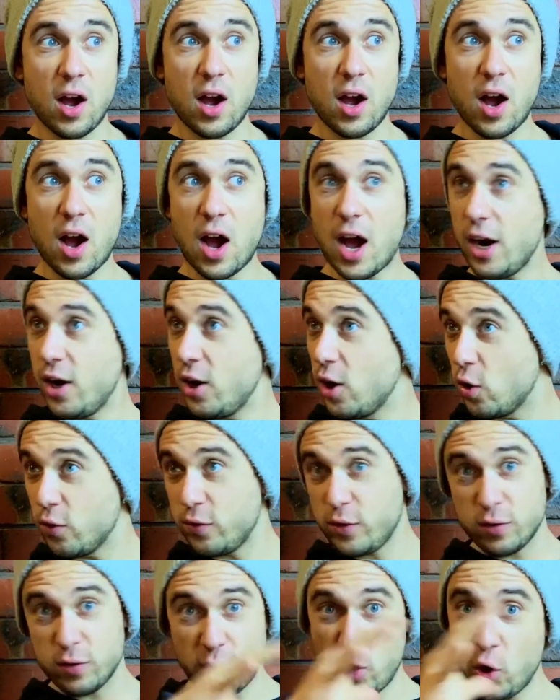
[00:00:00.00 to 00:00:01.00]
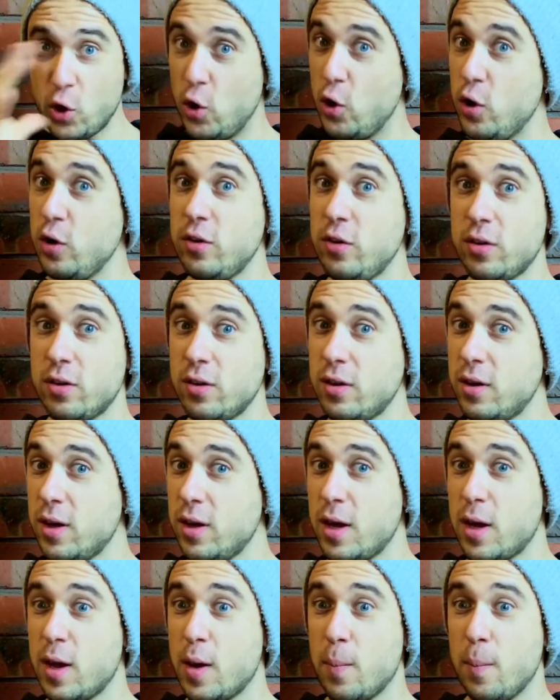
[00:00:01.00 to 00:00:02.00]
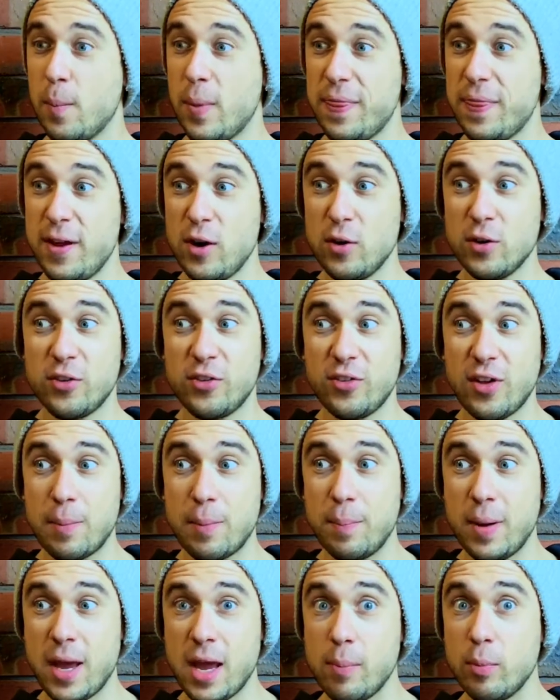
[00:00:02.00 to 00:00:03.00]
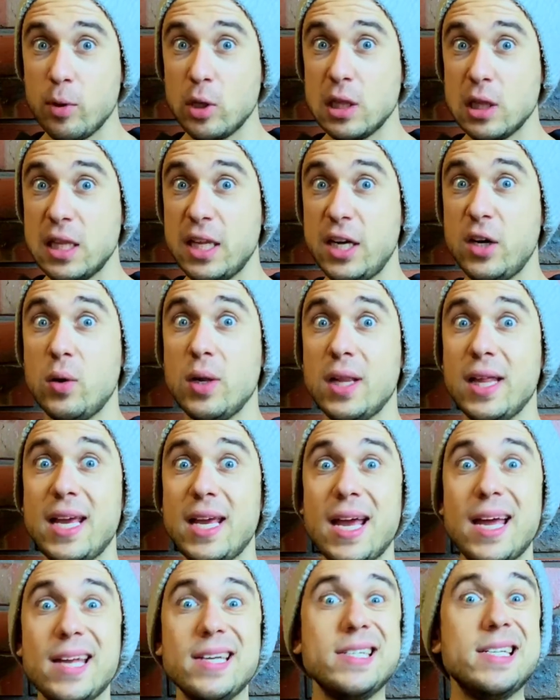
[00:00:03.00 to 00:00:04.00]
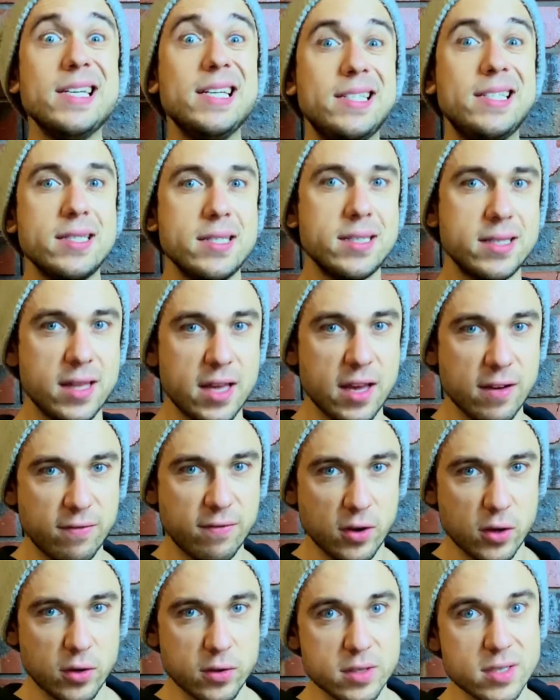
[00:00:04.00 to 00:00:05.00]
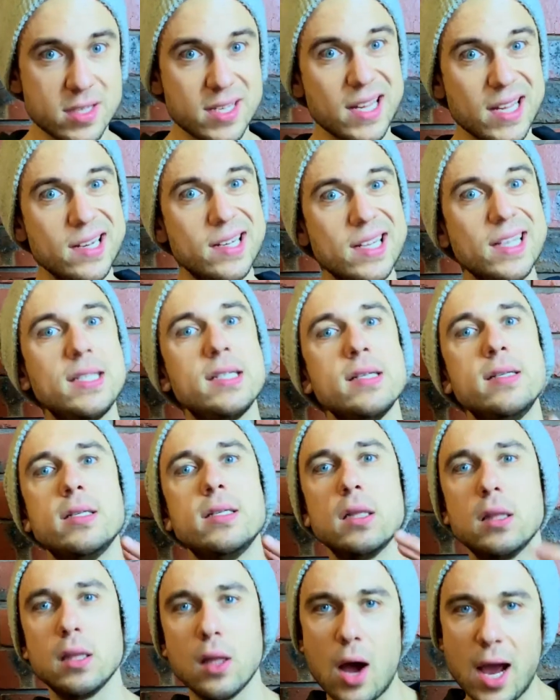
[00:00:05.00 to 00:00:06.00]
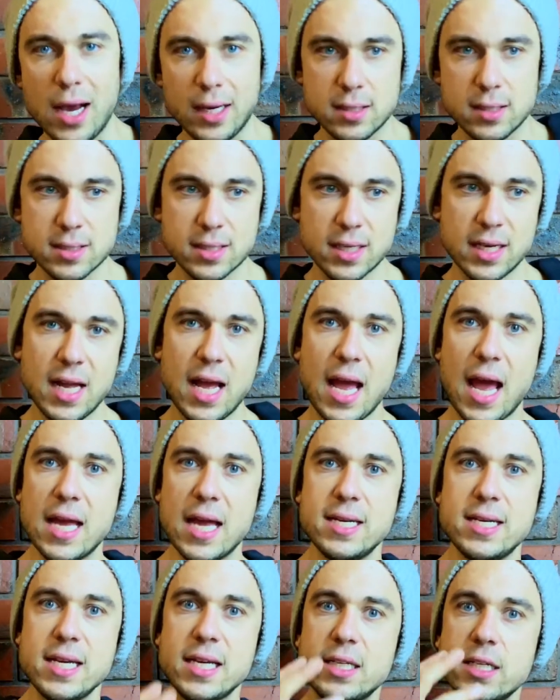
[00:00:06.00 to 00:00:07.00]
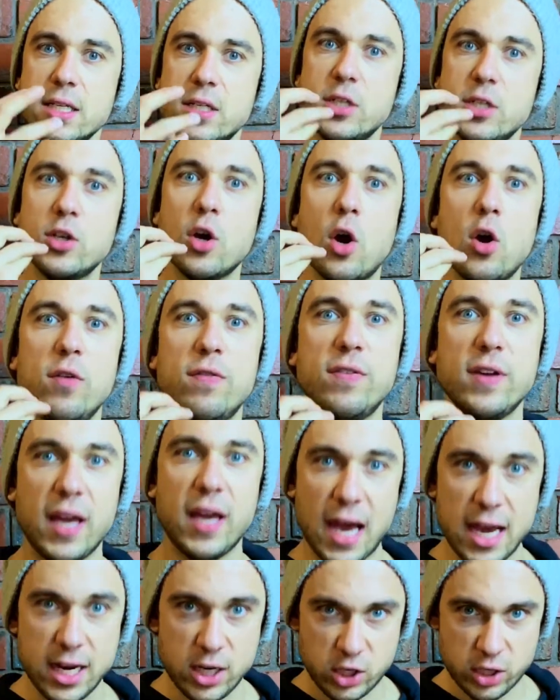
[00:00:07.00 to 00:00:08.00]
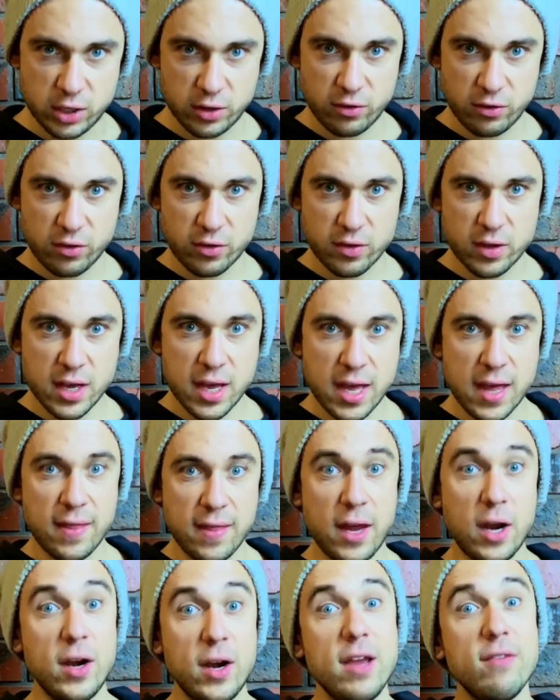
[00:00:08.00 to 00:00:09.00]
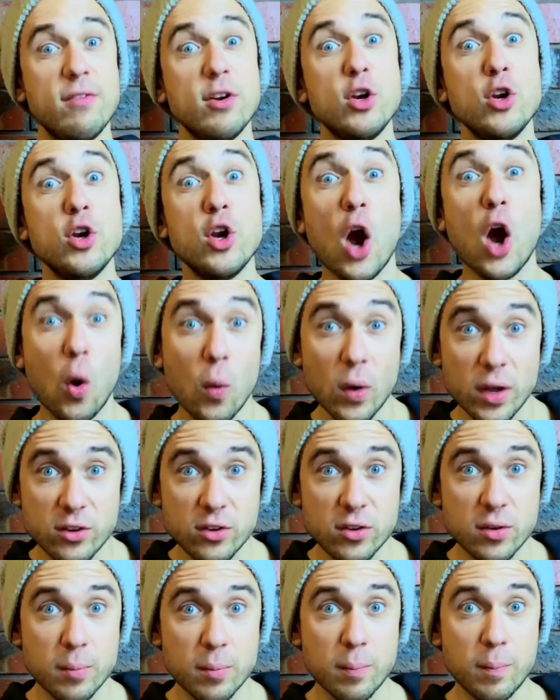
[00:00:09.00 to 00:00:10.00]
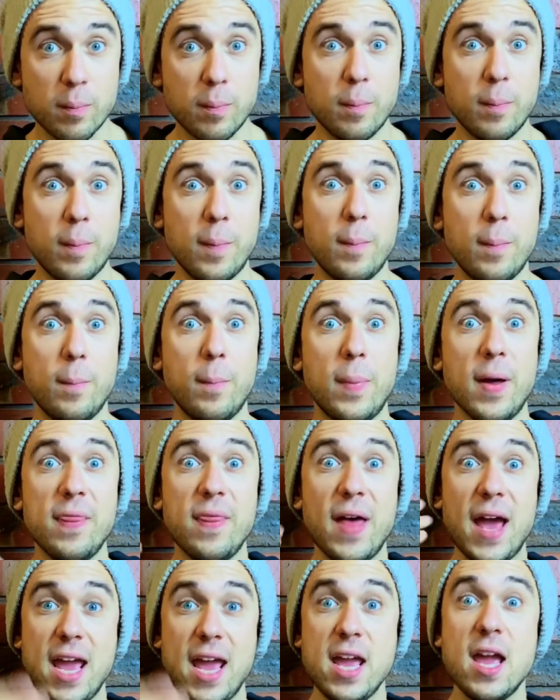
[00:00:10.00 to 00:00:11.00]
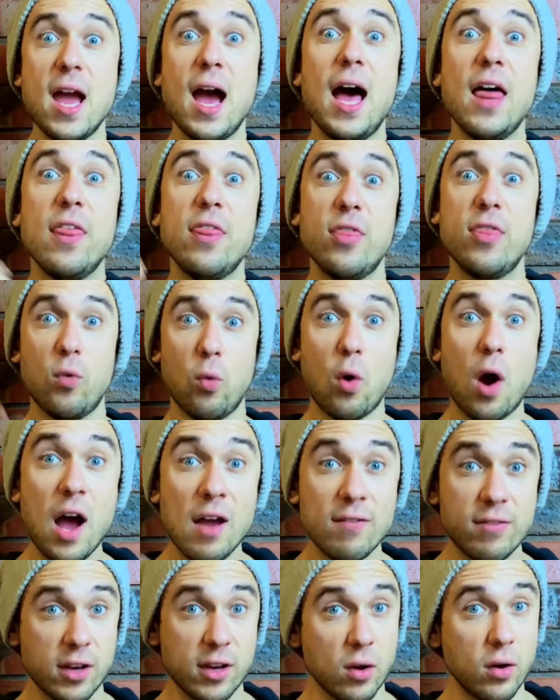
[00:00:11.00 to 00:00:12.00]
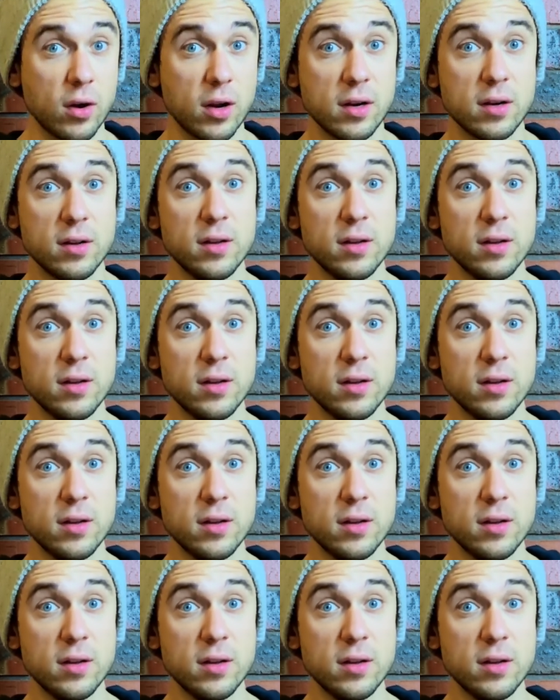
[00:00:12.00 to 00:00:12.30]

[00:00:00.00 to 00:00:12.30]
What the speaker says: I don't know if you've heard, but there are some people literally addicted to their phones, addicted to likes, addicted to notifications. They don't even know it, but they are thriving on it.